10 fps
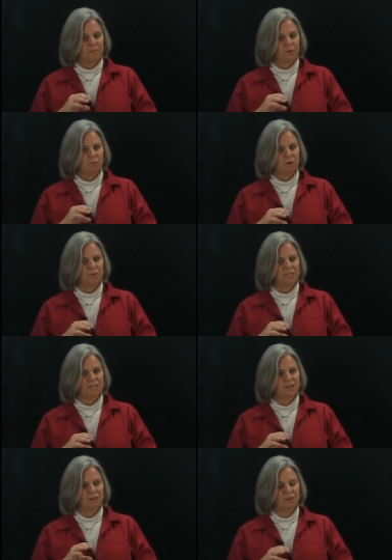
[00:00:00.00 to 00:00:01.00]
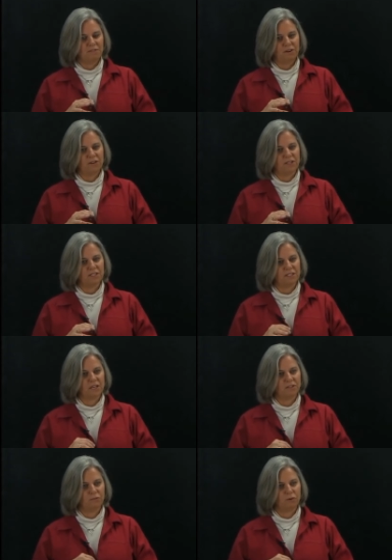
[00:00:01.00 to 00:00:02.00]
what was there in a very
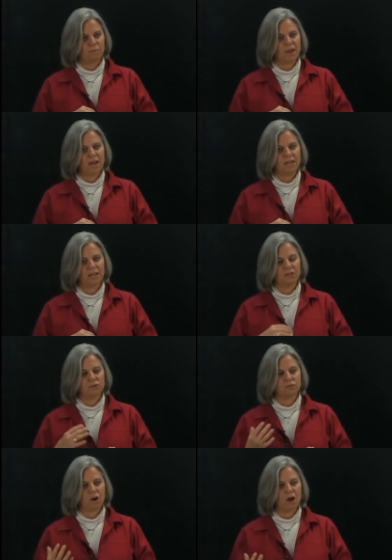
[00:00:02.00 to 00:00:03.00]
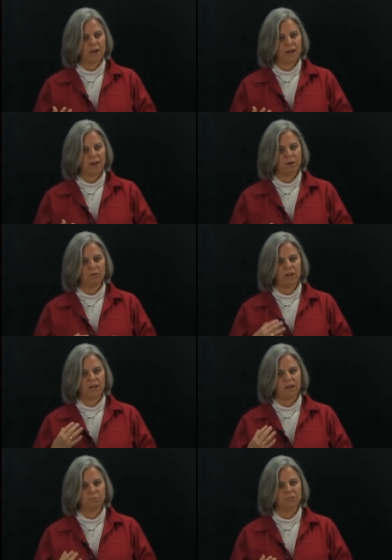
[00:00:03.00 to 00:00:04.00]
concise format and draw it out and
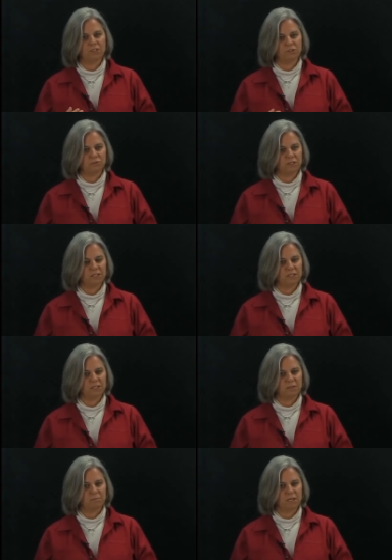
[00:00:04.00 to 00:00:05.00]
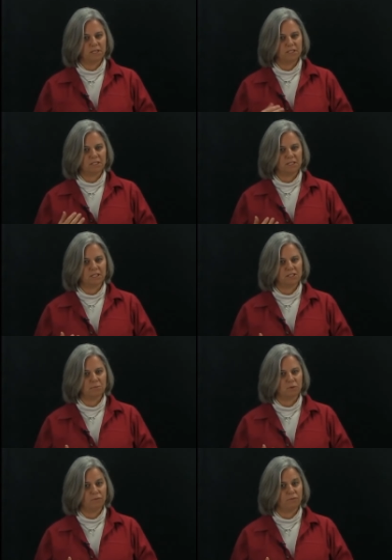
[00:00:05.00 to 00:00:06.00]
help teachers really see the meat and teach it
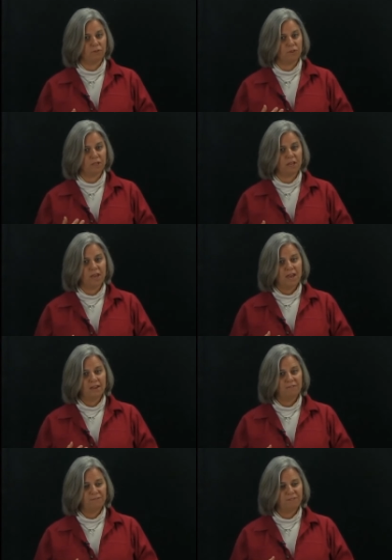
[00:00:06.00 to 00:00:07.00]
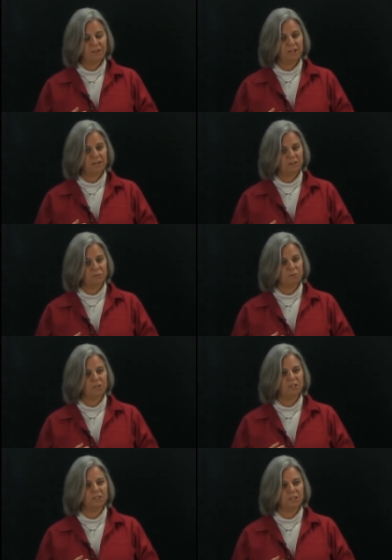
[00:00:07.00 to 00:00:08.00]
more fully and feel like there
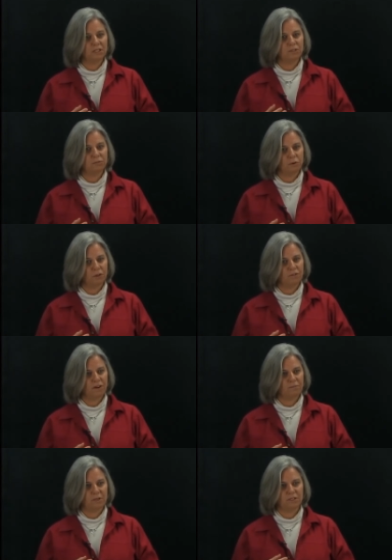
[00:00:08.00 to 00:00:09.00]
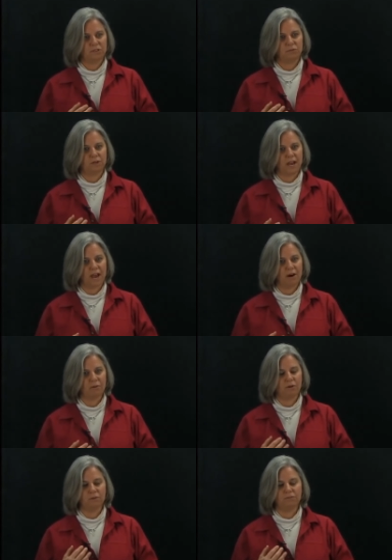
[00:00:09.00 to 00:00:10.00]
really is 45 minutes to an
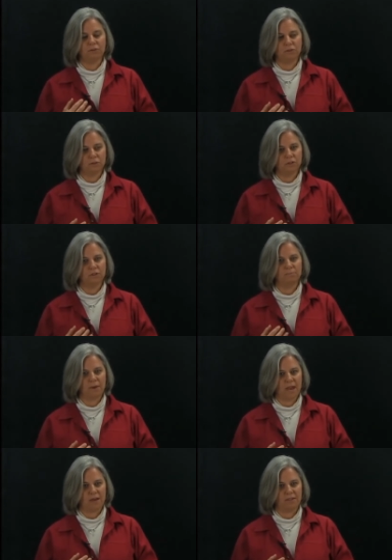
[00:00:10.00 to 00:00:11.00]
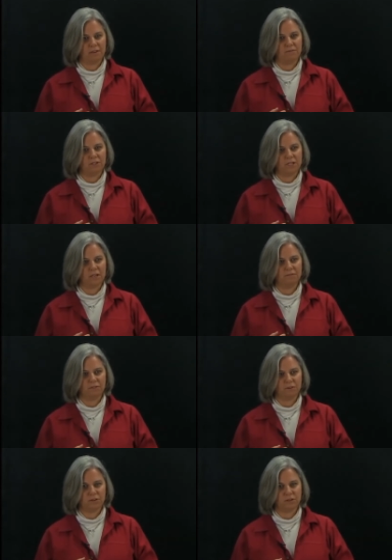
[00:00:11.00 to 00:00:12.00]
hour of good math every day
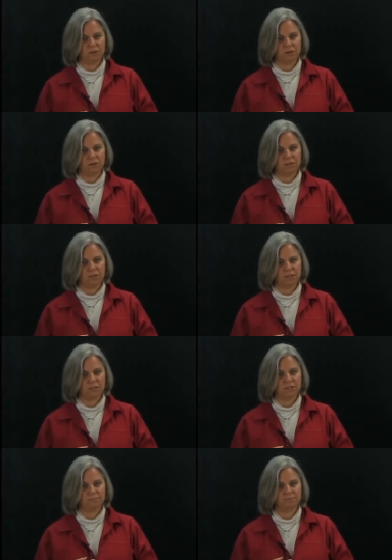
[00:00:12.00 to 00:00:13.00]
for their kindergarten kids.